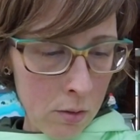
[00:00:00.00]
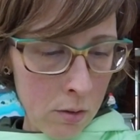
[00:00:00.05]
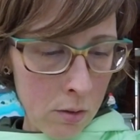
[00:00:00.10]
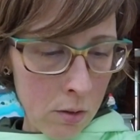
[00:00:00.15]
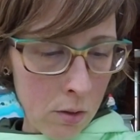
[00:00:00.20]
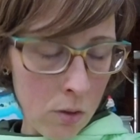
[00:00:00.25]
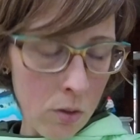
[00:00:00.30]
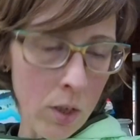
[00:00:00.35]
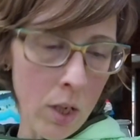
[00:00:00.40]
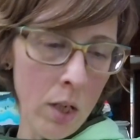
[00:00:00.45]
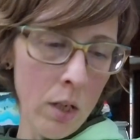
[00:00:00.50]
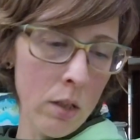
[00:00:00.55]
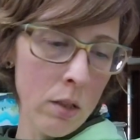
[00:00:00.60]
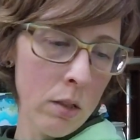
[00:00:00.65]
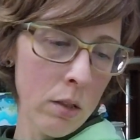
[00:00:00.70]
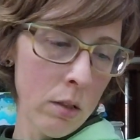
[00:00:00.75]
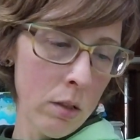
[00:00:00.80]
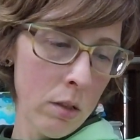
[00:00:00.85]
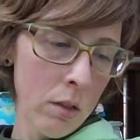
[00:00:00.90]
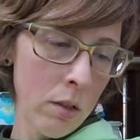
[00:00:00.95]
Okay.
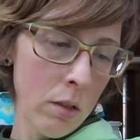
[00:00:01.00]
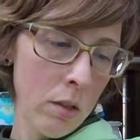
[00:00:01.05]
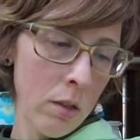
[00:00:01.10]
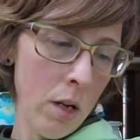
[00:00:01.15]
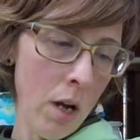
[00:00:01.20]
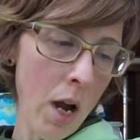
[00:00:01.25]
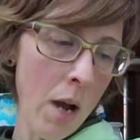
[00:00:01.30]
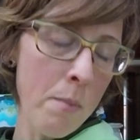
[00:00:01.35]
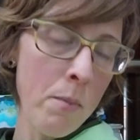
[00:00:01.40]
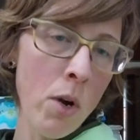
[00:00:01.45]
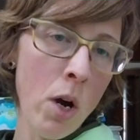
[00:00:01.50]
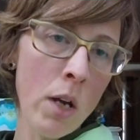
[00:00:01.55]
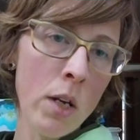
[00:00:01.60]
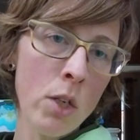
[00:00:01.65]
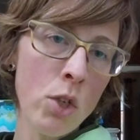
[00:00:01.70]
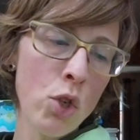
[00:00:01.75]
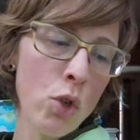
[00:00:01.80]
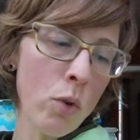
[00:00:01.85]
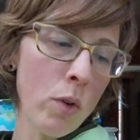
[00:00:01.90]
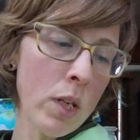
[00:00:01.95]
I'm not
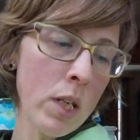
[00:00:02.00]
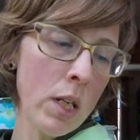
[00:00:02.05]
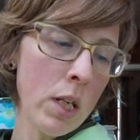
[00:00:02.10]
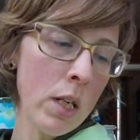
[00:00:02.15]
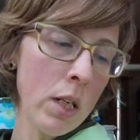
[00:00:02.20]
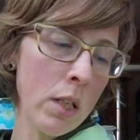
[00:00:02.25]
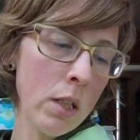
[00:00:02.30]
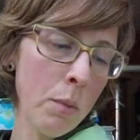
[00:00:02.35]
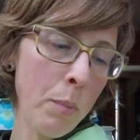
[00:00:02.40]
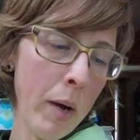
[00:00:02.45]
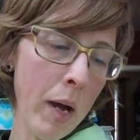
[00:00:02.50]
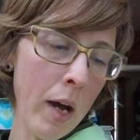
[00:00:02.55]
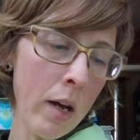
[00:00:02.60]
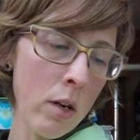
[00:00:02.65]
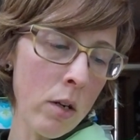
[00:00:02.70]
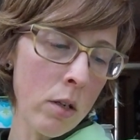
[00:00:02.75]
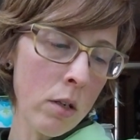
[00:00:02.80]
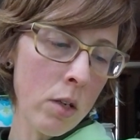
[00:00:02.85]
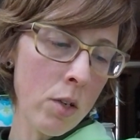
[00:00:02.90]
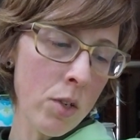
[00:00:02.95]
enjoying knitting the
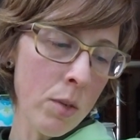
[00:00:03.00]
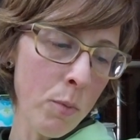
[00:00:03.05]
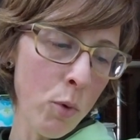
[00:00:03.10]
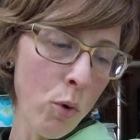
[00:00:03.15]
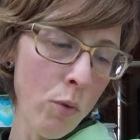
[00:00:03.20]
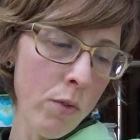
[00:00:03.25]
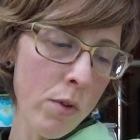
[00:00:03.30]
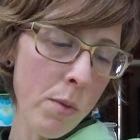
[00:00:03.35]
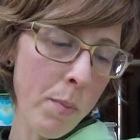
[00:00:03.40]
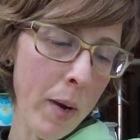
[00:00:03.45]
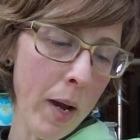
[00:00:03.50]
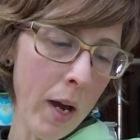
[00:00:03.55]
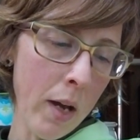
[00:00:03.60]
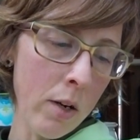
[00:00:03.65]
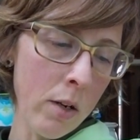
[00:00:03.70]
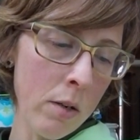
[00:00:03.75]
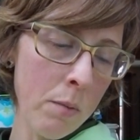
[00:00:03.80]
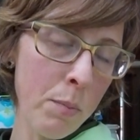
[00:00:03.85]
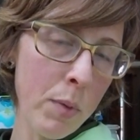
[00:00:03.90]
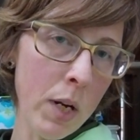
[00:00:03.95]
pattern because I'm over the
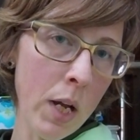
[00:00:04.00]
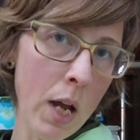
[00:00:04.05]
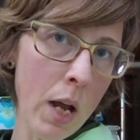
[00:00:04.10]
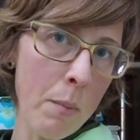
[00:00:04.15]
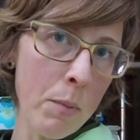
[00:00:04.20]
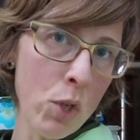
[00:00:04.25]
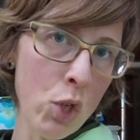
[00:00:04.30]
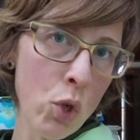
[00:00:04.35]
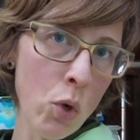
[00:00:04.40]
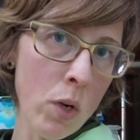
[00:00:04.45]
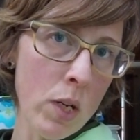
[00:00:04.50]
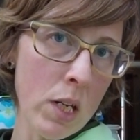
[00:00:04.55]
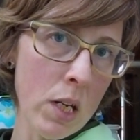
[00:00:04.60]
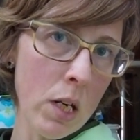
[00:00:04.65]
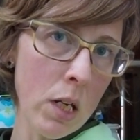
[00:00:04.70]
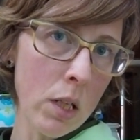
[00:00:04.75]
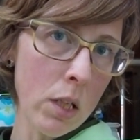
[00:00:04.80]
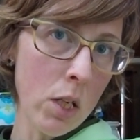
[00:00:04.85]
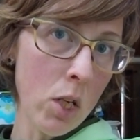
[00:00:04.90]
pattern, but I am enjoying knitting the